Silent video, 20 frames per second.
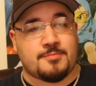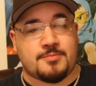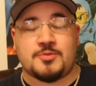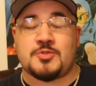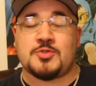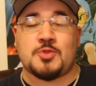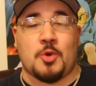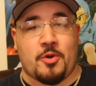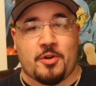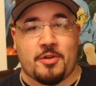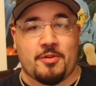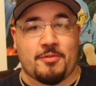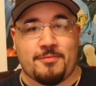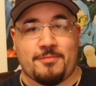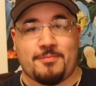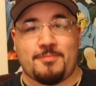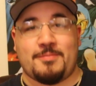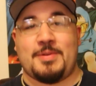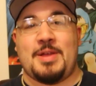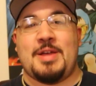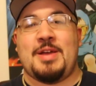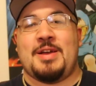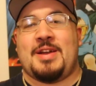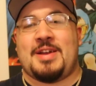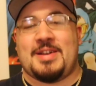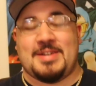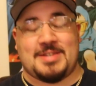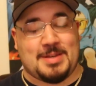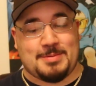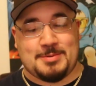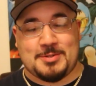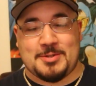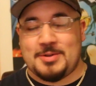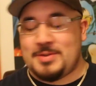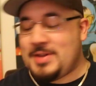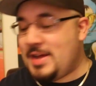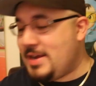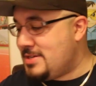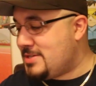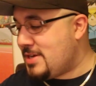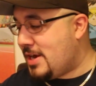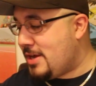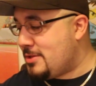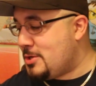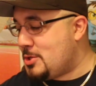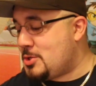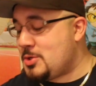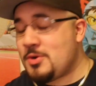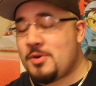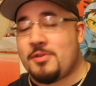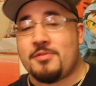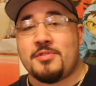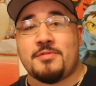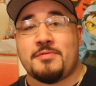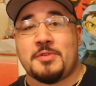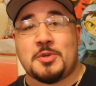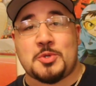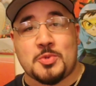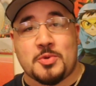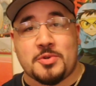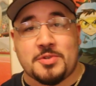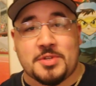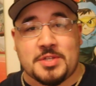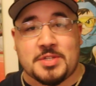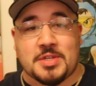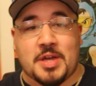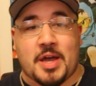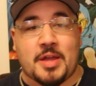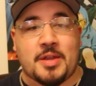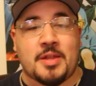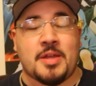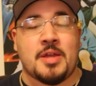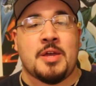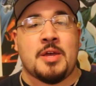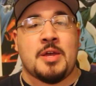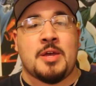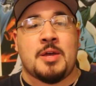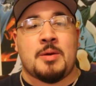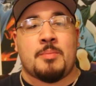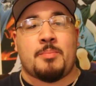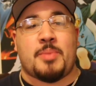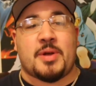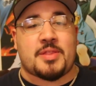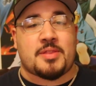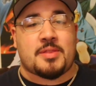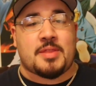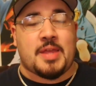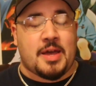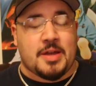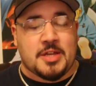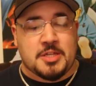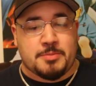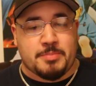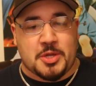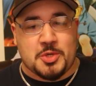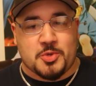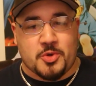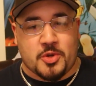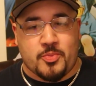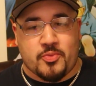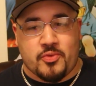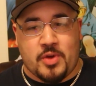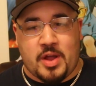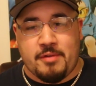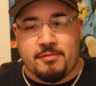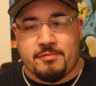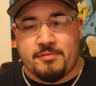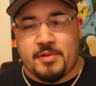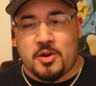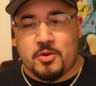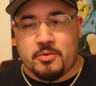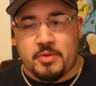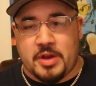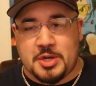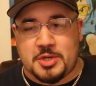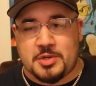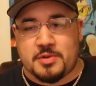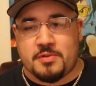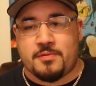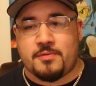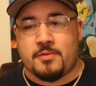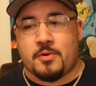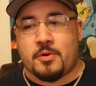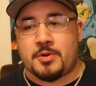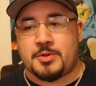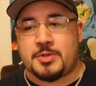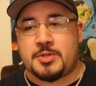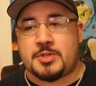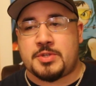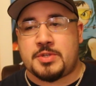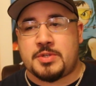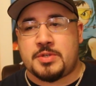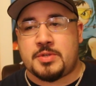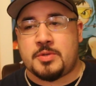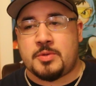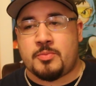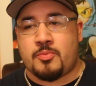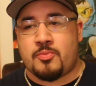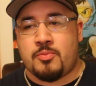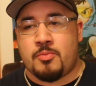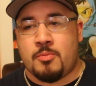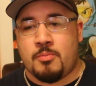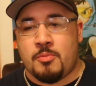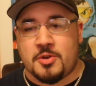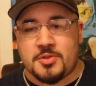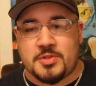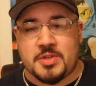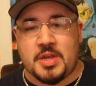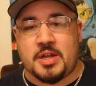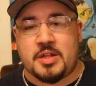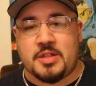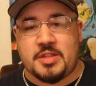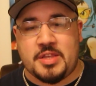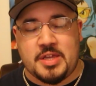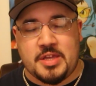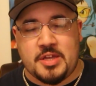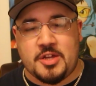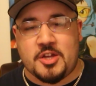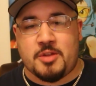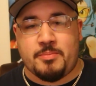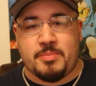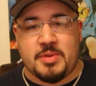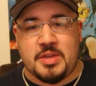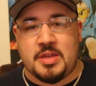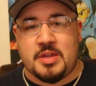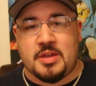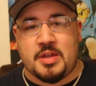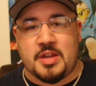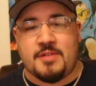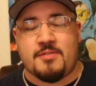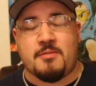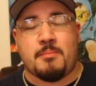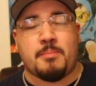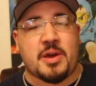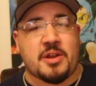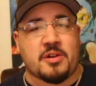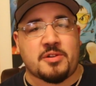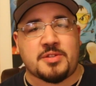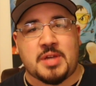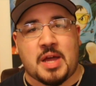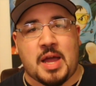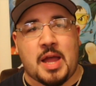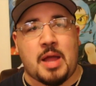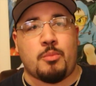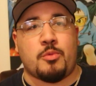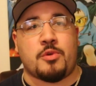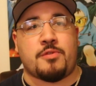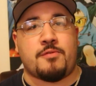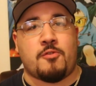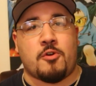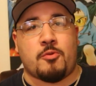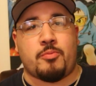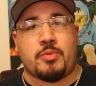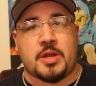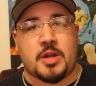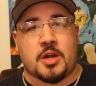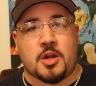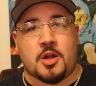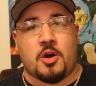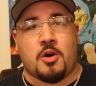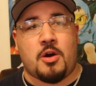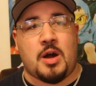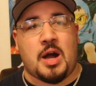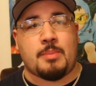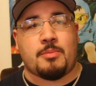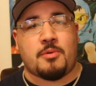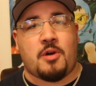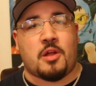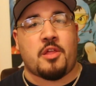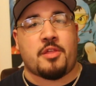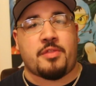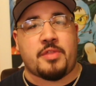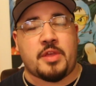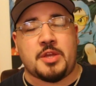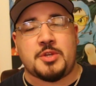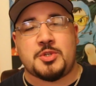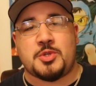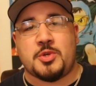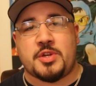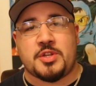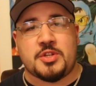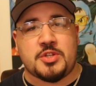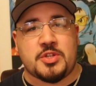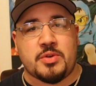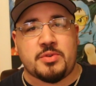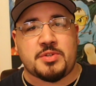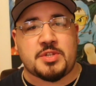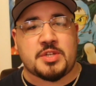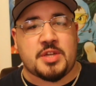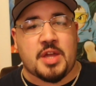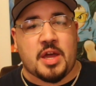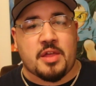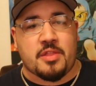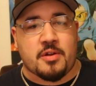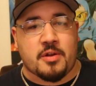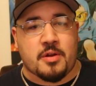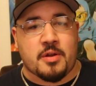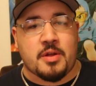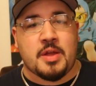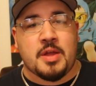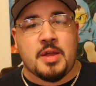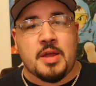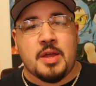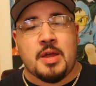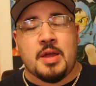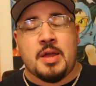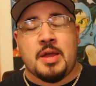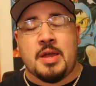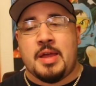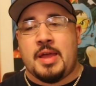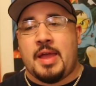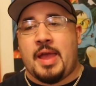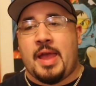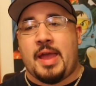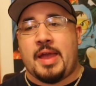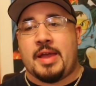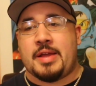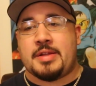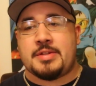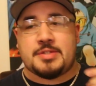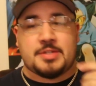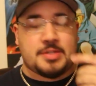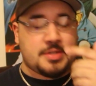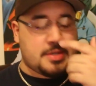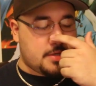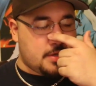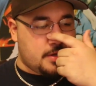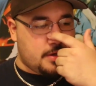sort of, because I'm still not entirely sure of the visual design. But that is Metroid Prime Federation Force. Most likely going to be an even better time with 4-player co-op, all the things you can do together. And